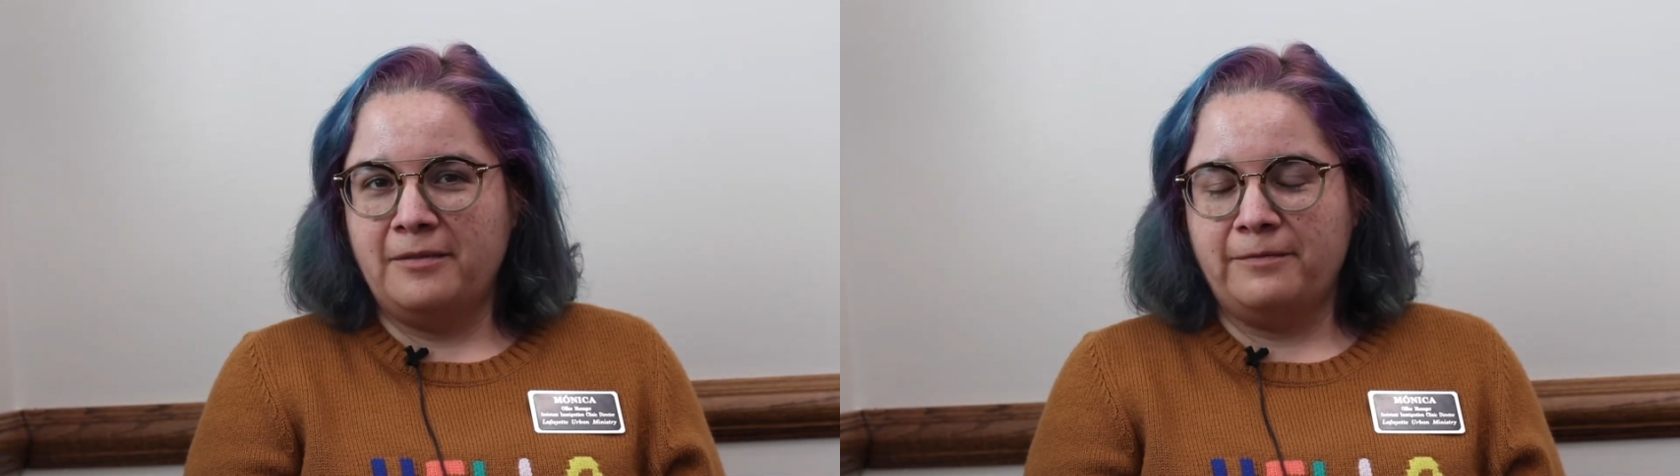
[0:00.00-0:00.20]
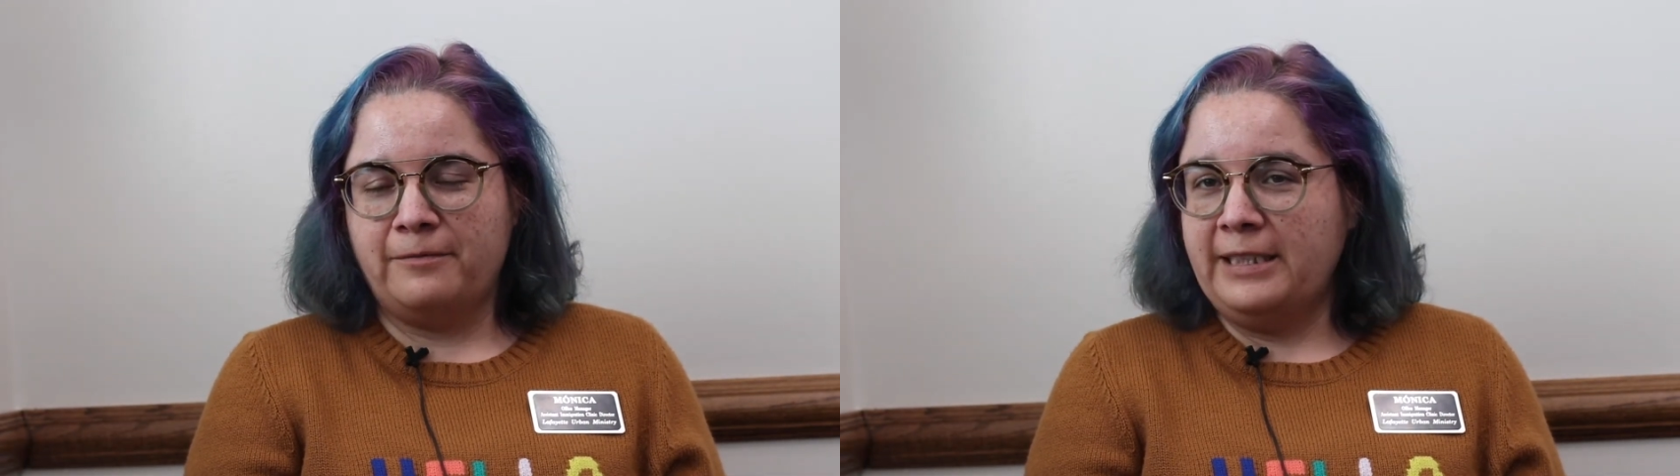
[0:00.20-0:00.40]

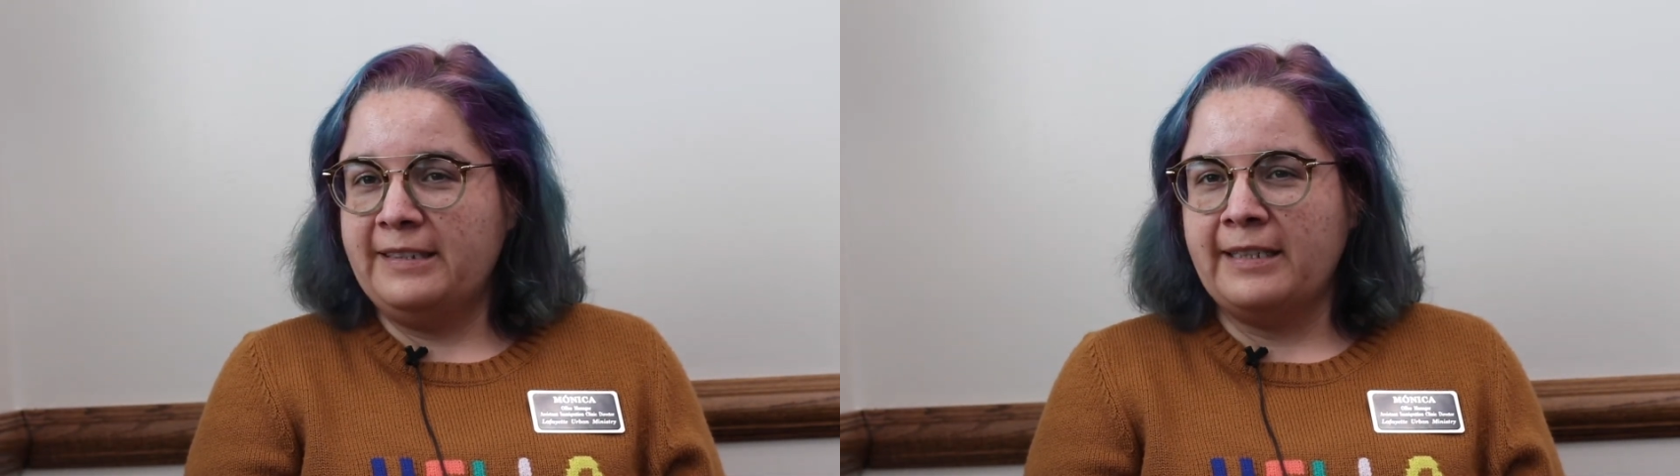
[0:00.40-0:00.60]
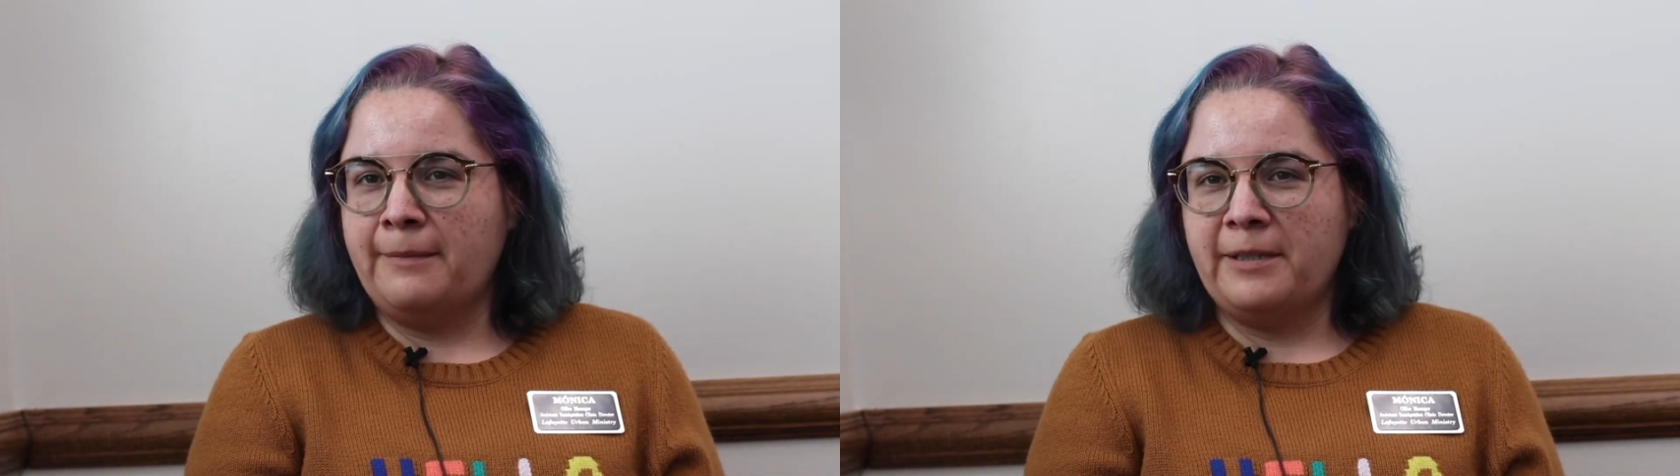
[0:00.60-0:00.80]
free
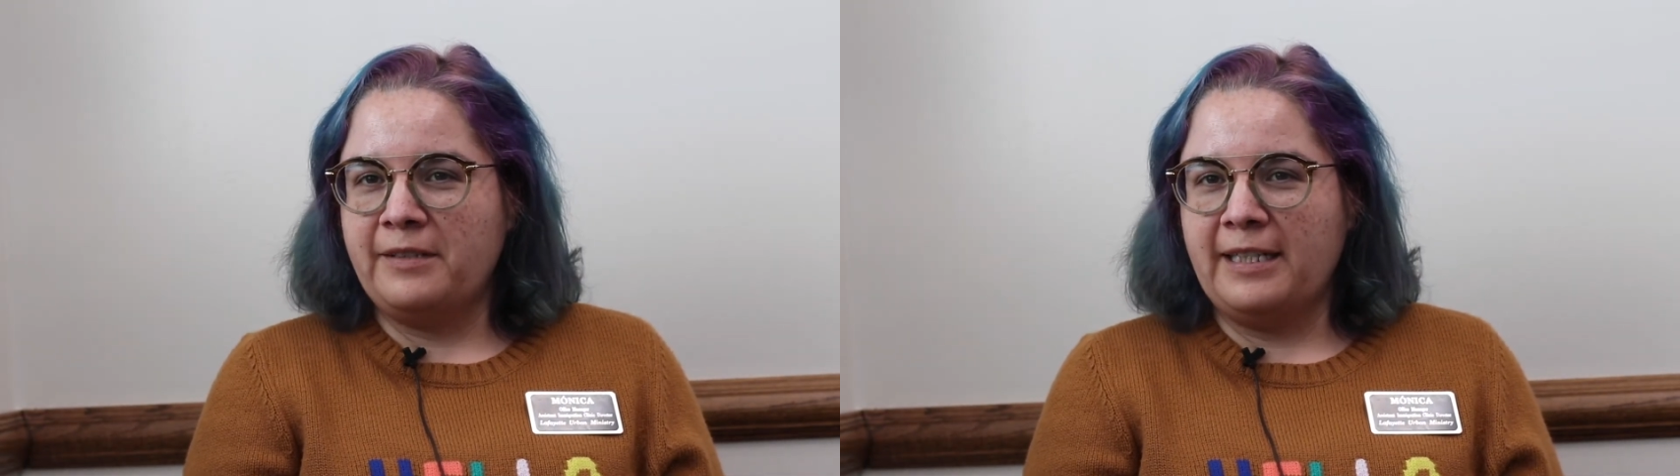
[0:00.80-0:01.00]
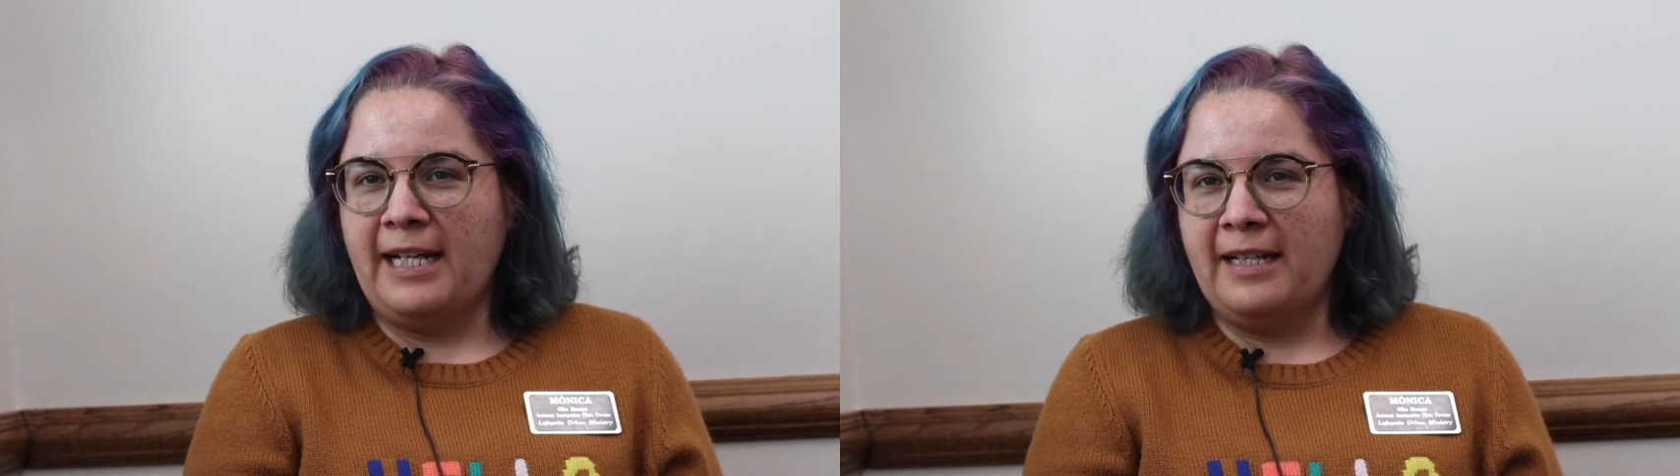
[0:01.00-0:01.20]
time,
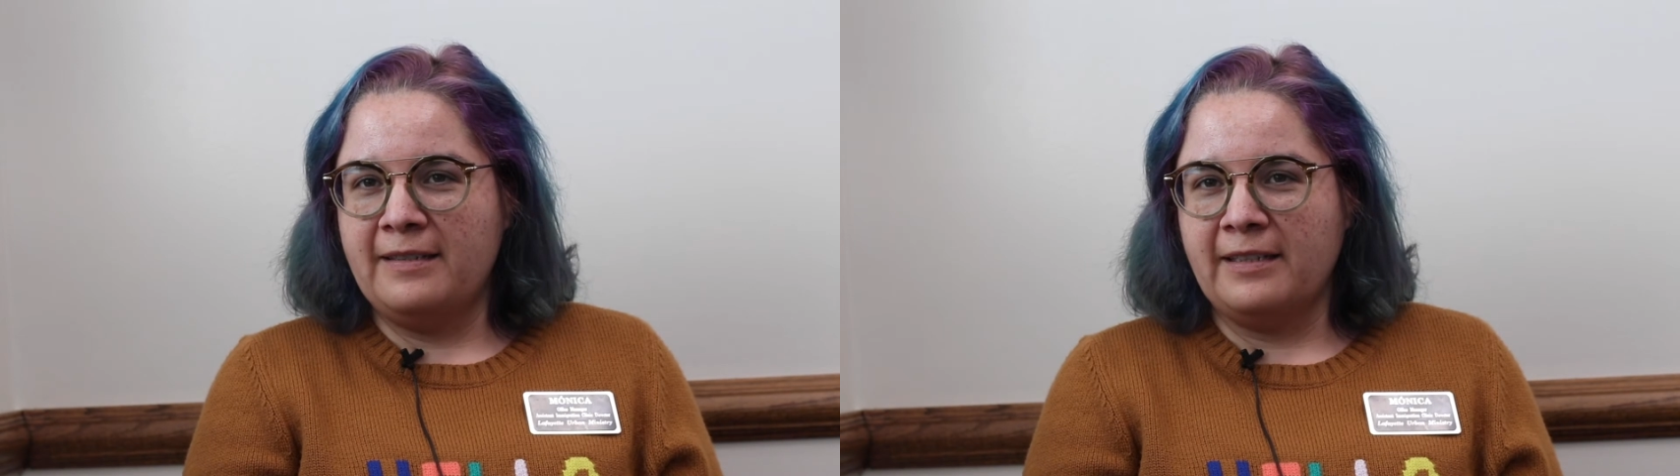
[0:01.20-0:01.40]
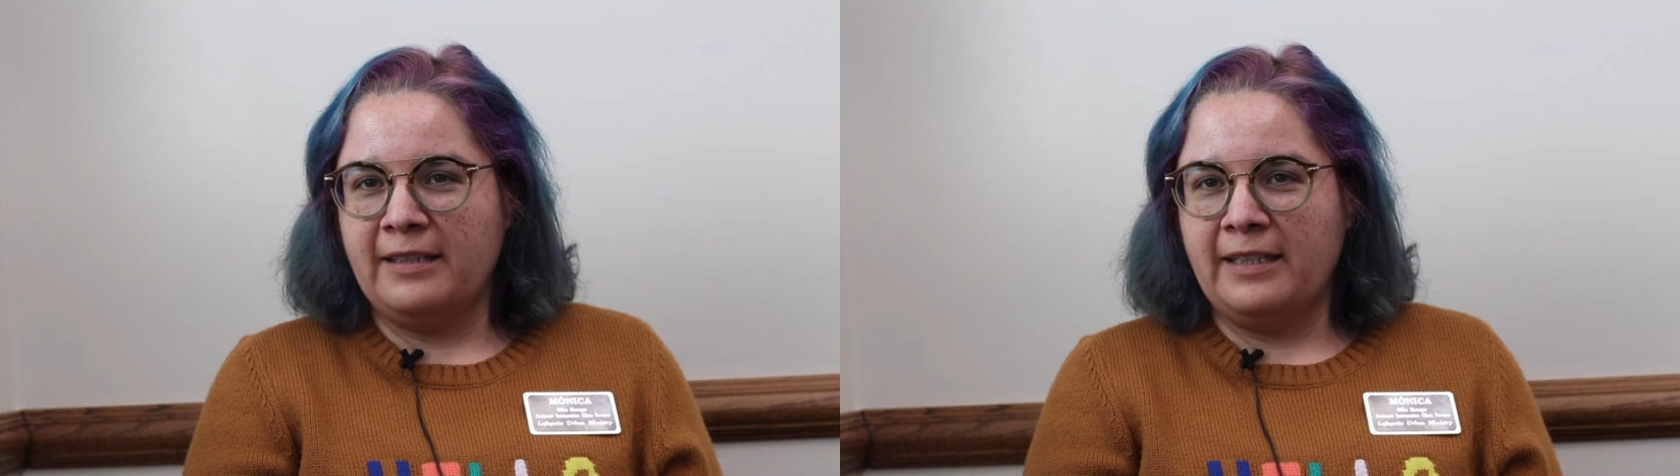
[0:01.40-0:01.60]
if she
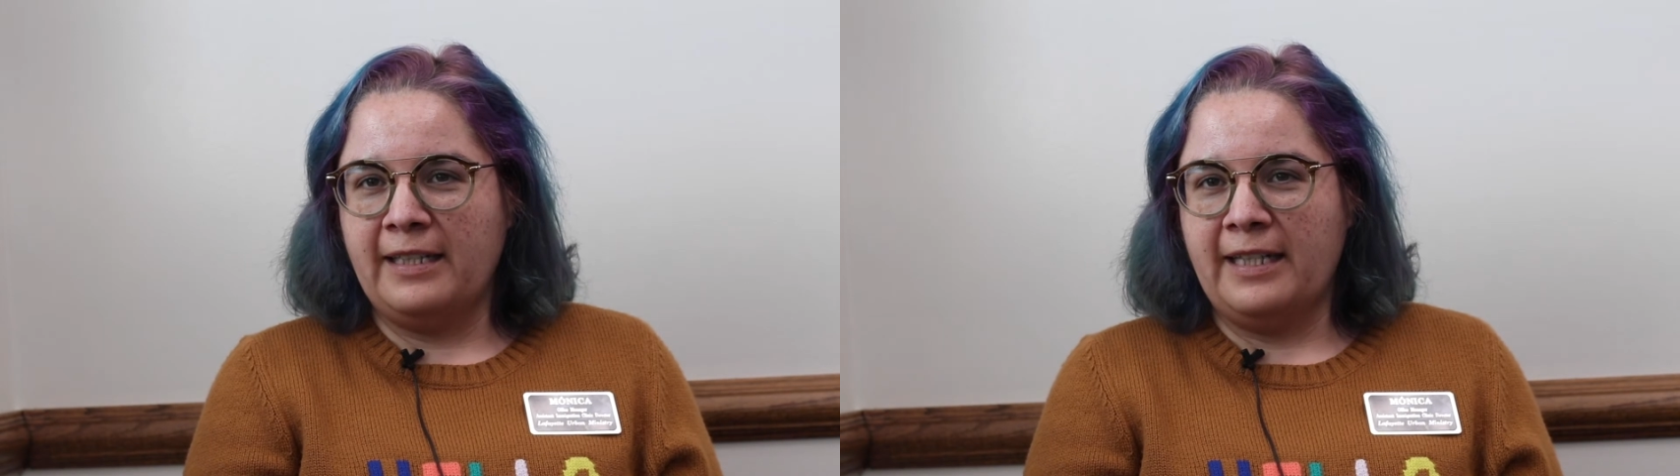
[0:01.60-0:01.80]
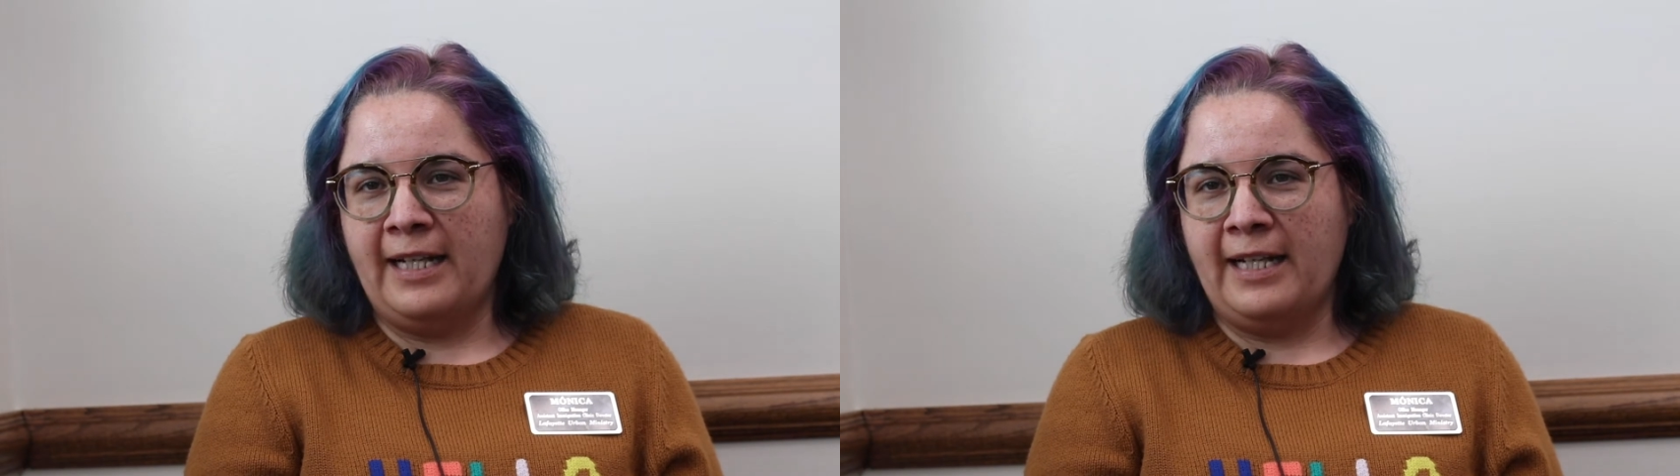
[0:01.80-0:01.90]
has any,